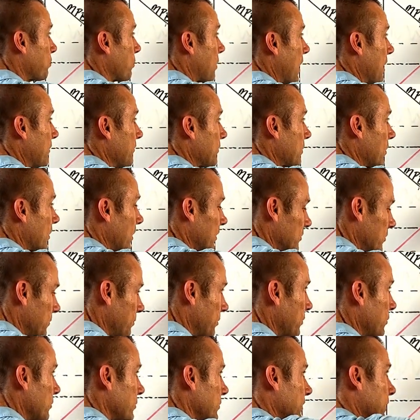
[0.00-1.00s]
private cost of
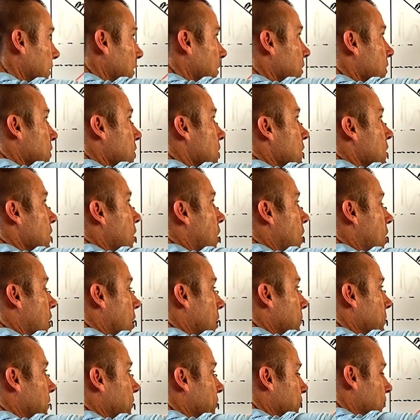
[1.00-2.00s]
producing it,
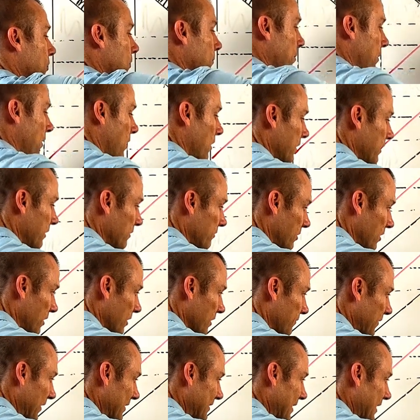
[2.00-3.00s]
harm to third parties.
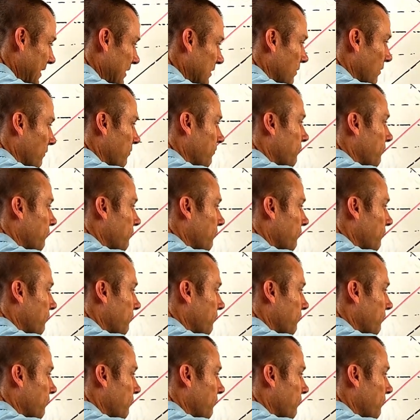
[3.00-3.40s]
If I take the